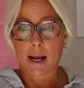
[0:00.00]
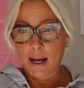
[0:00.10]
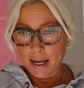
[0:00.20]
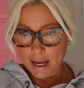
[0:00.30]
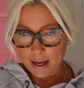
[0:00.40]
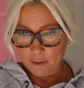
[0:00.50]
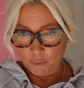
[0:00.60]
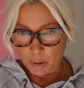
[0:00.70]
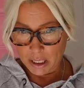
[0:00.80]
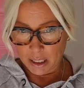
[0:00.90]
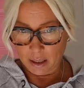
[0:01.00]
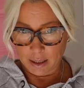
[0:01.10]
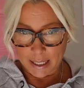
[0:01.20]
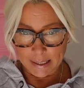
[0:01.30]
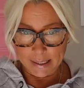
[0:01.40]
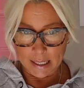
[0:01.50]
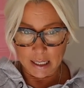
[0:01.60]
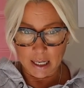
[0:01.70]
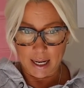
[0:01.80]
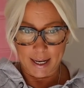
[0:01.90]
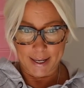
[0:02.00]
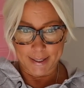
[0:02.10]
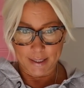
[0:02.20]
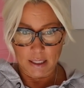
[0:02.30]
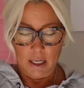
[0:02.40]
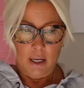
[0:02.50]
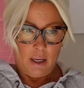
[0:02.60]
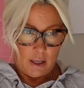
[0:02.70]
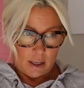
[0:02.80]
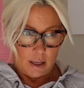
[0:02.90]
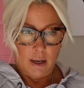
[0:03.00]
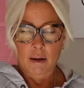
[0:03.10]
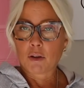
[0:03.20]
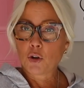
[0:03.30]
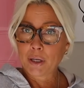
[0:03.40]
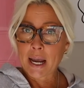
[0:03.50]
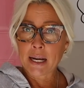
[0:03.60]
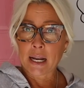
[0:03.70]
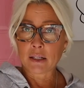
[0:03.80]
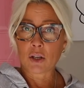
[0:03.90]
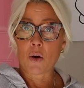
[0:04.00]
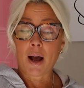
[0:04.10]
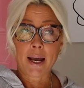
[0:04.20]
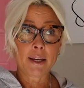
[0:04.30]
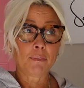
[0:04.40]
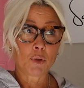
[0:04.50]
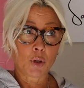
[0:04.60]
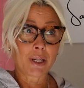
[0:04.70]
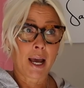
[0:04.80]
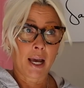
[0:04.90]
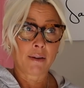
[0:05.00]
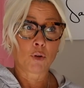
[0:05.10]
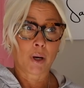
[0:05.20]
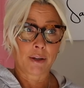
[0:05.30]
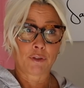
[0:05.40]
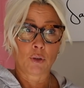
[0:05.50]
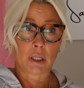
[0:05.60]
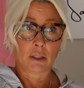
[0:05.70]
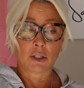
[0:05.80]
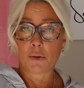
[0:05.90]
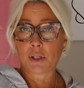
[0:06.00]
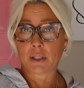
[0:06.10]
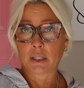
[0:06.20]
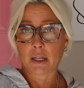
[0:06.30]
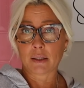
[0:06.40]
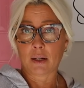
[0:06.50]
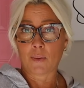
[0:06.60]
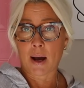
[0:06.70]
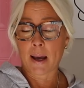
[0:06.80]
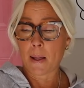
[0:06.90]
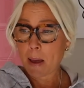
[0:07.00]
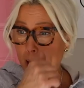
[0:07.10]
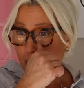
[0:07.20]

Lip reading: I have been glazing and creating, so I'm going to have quite a few kiln loads in the next little while.